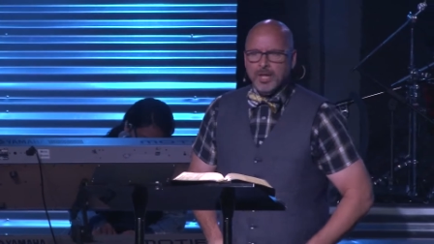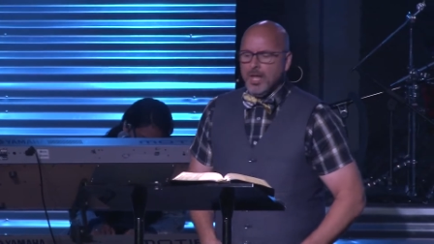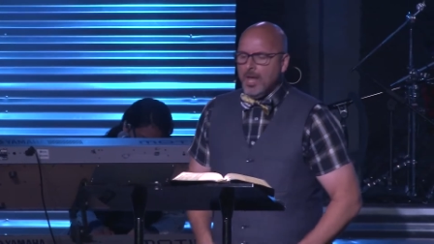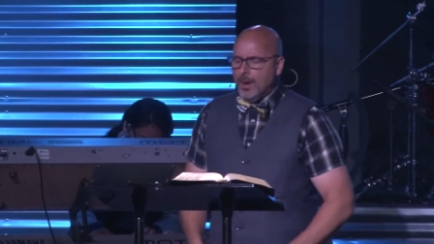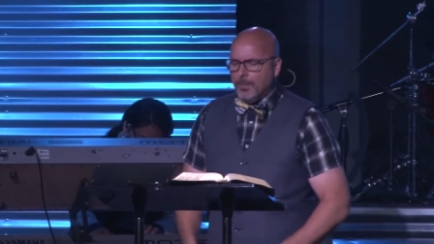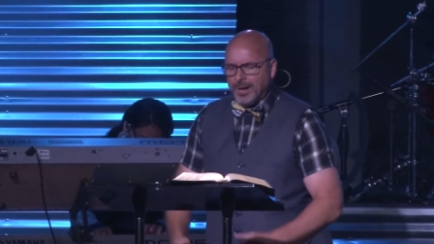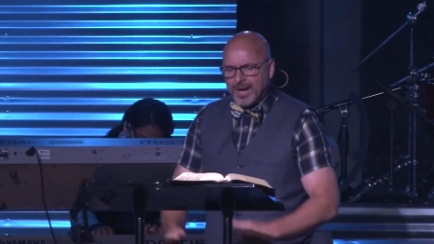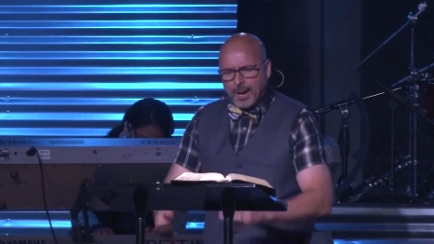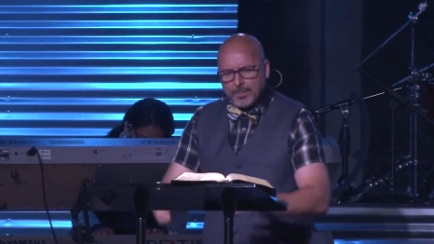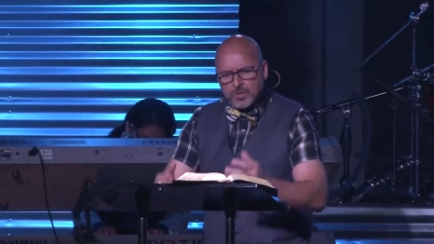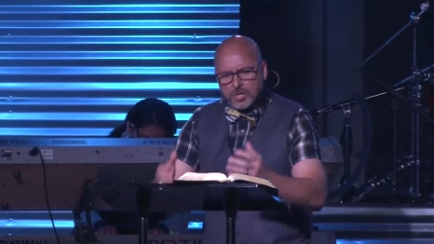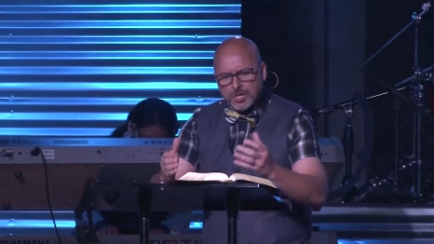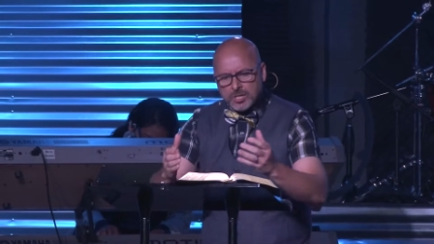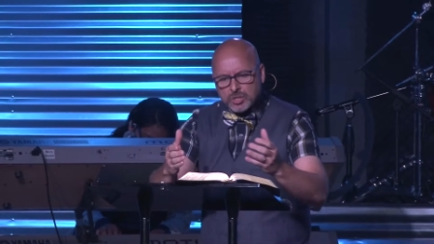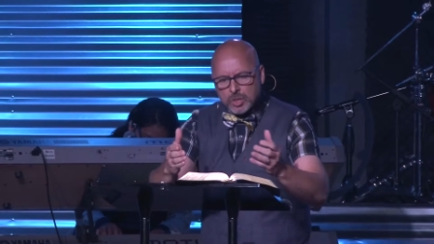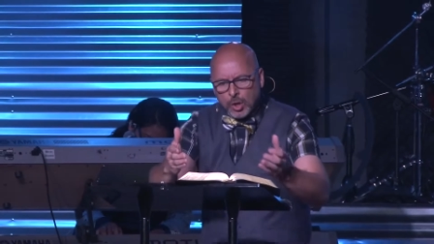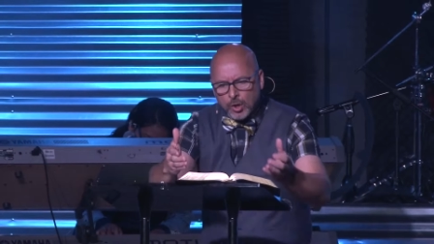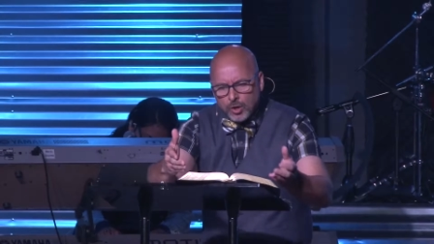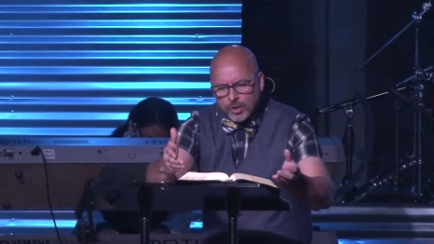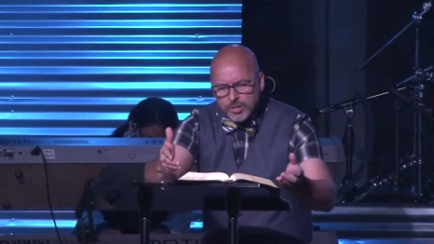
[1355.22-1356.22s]
But I'm going to
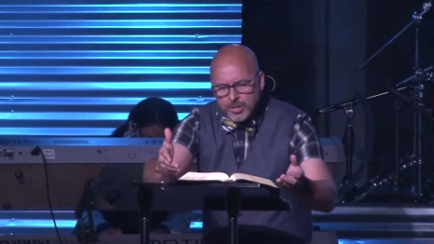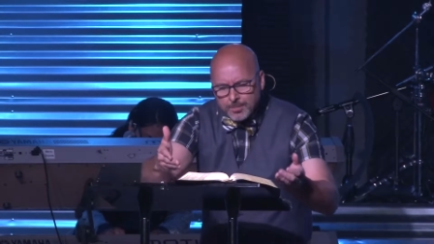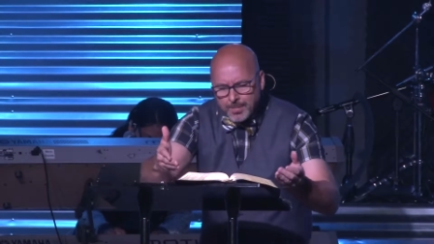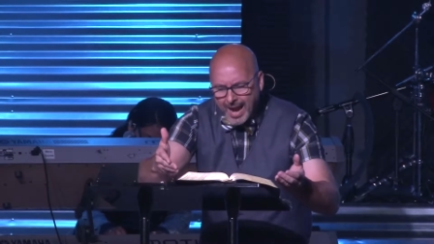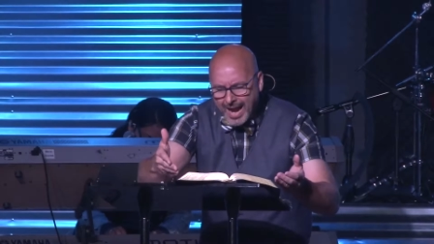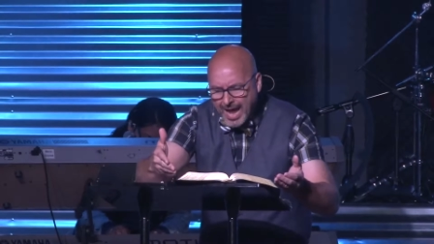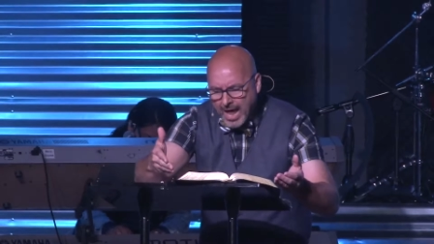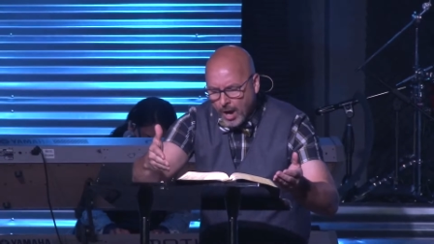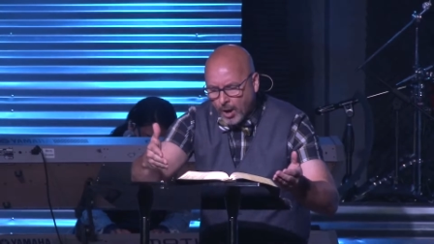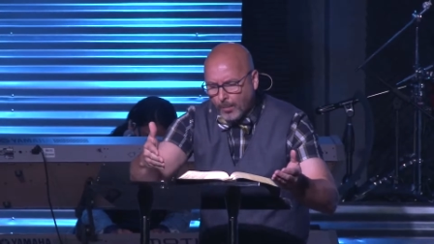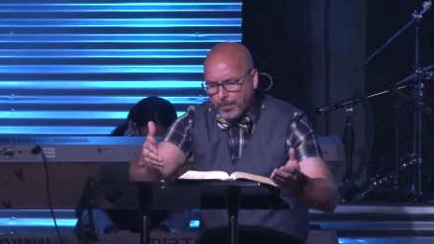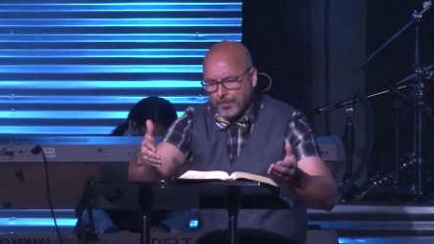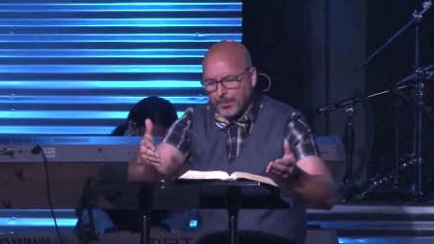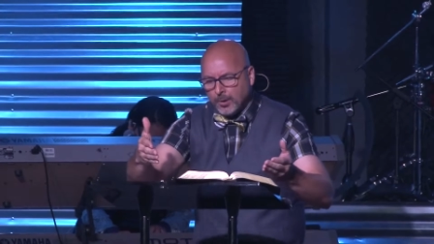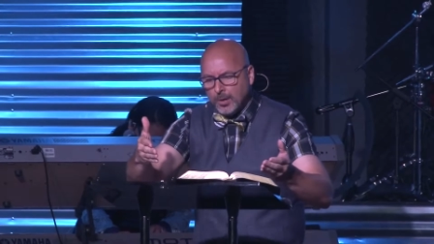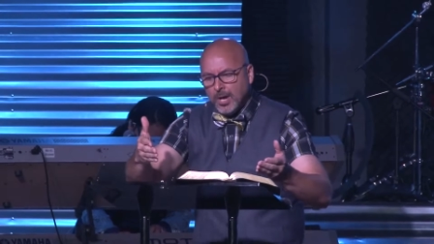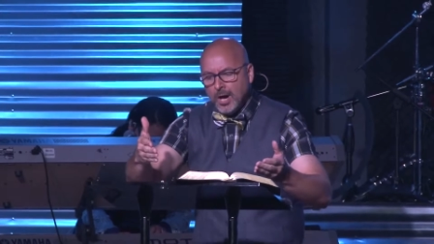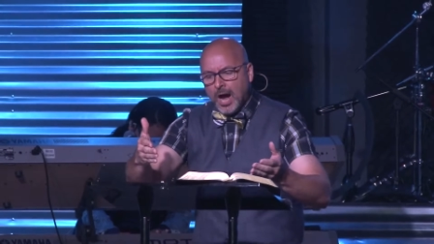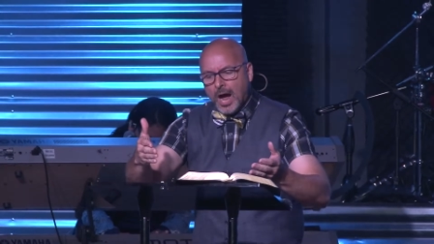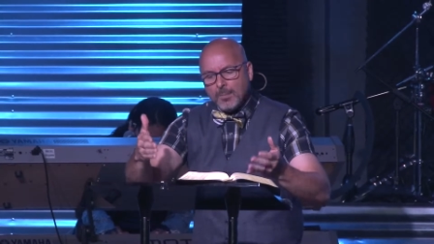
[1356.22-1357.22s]
turn to my
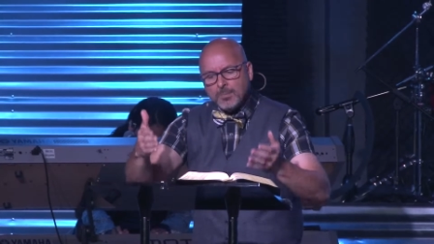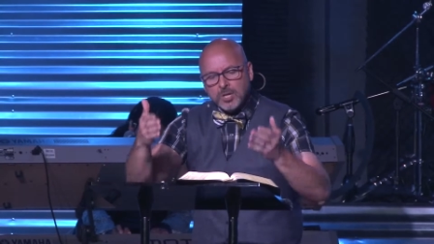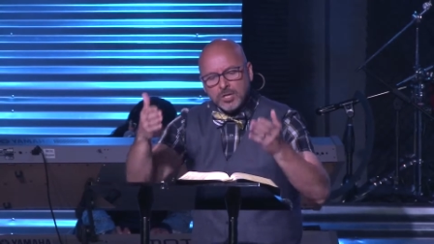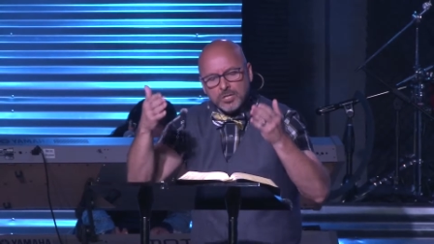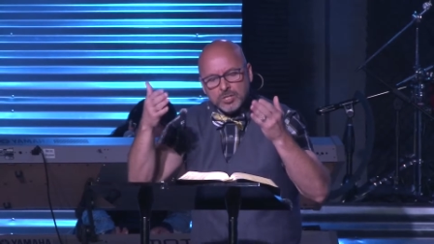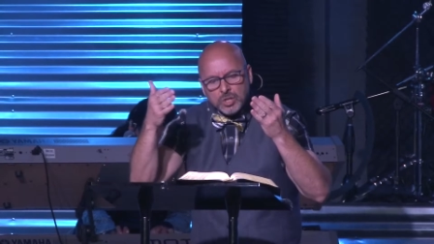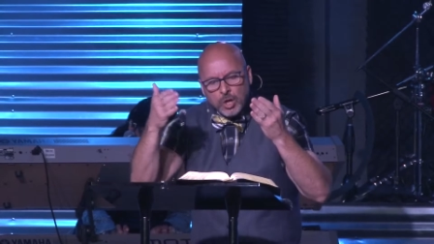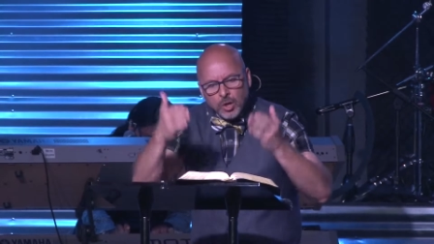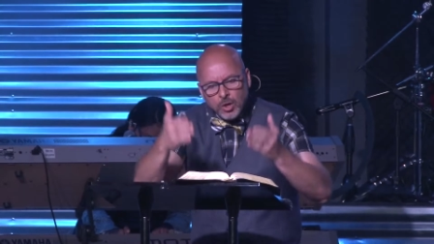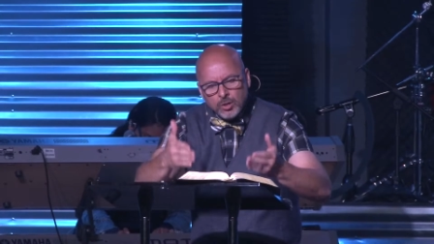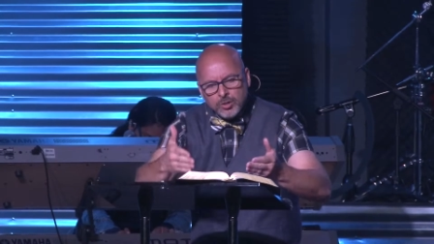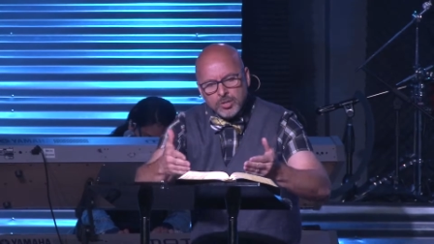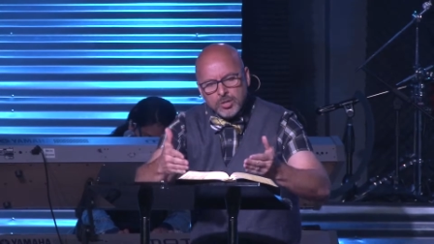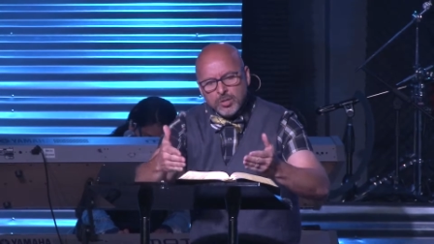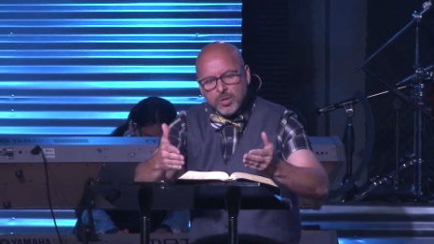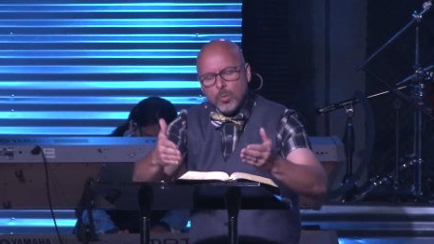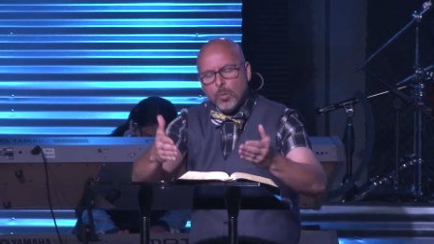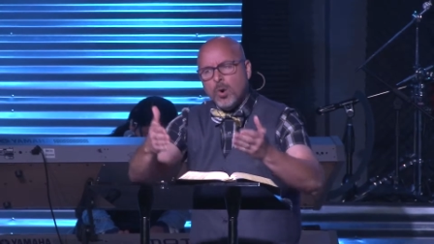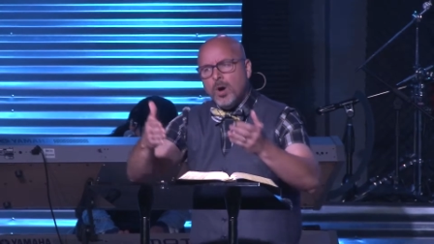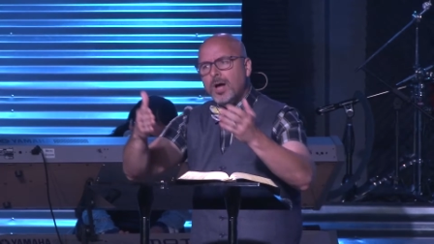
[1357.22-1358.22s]
helper. I'm going to turn to
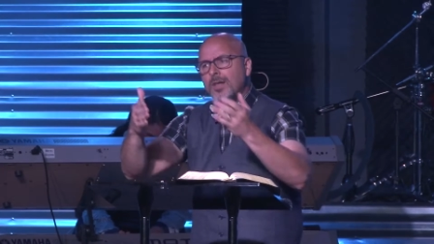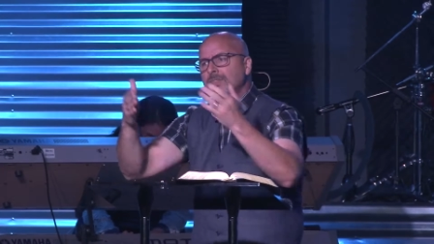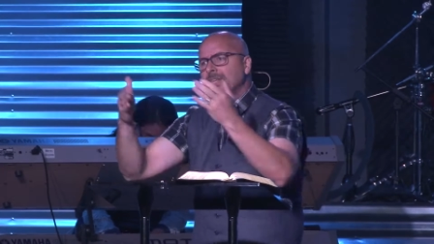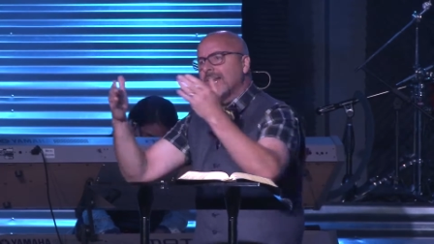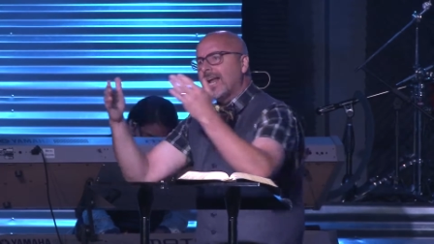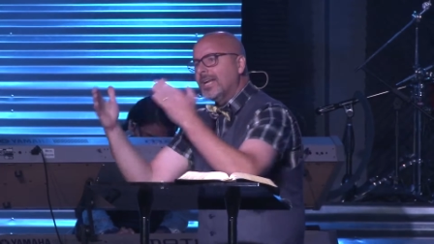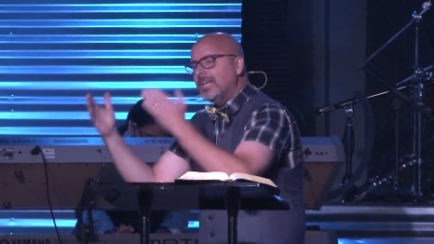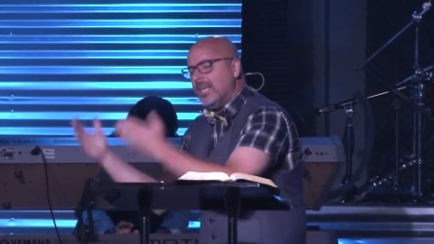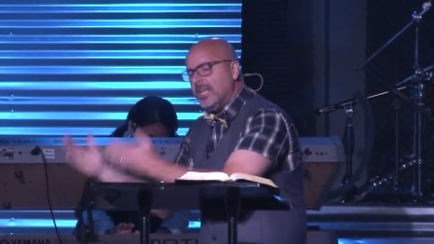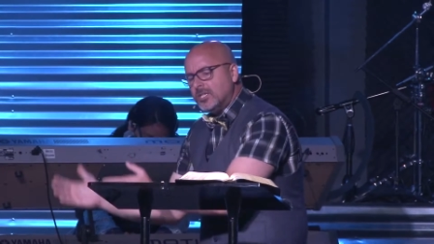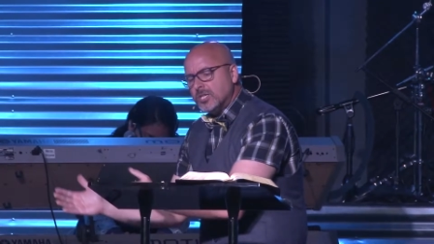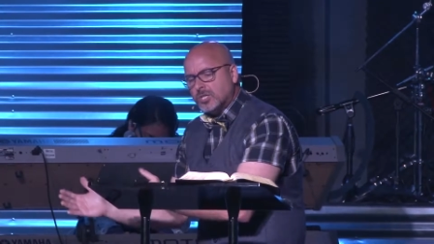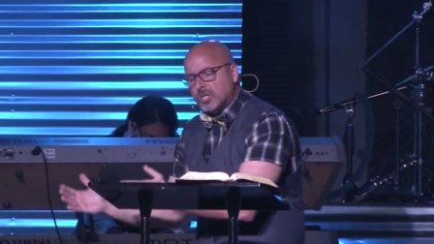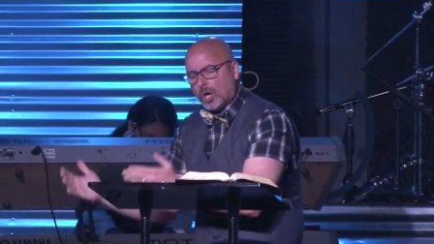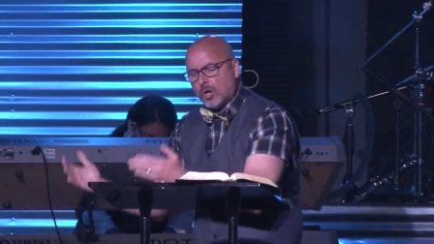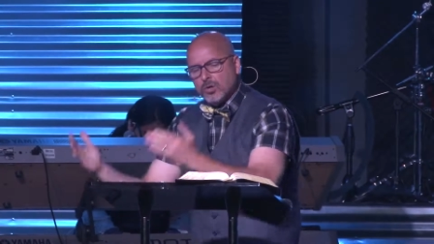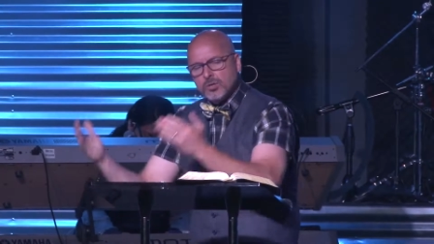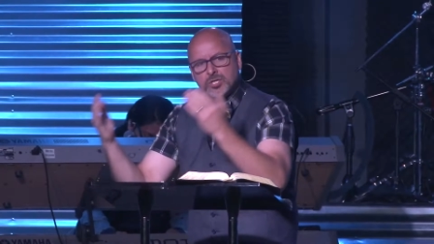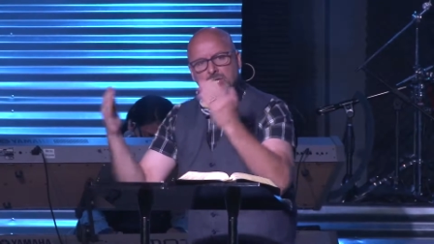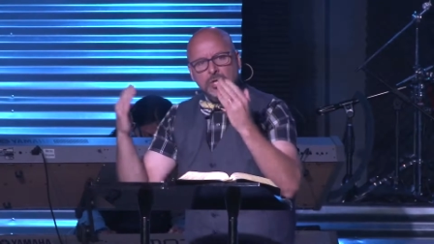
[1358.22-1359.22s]
the one that I need to
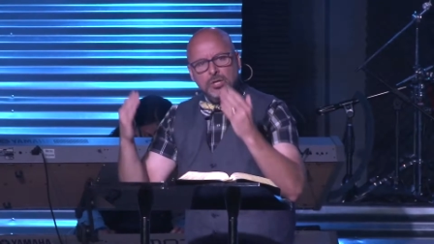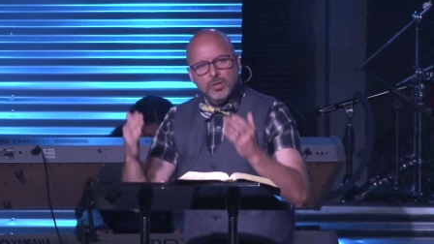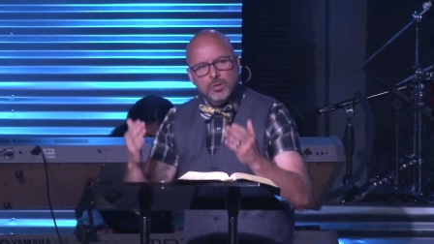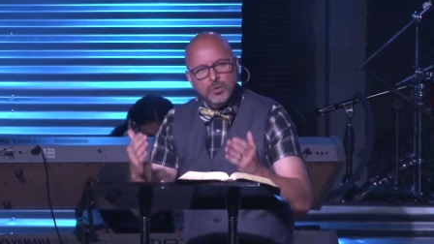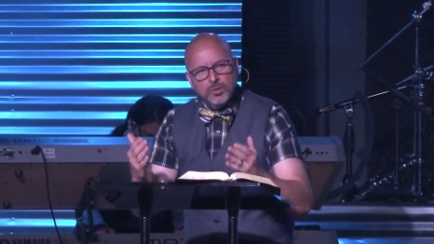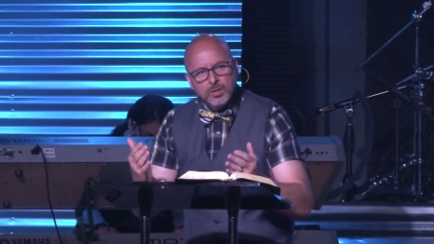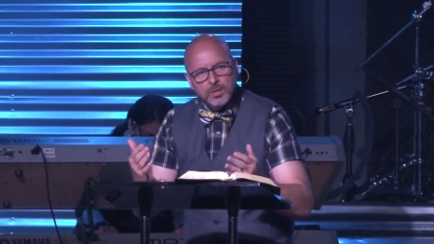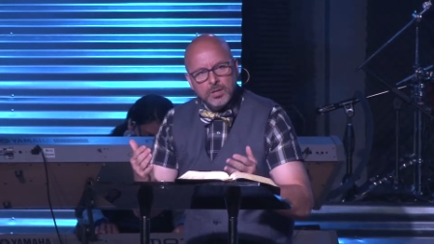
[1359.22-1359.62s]
turn to.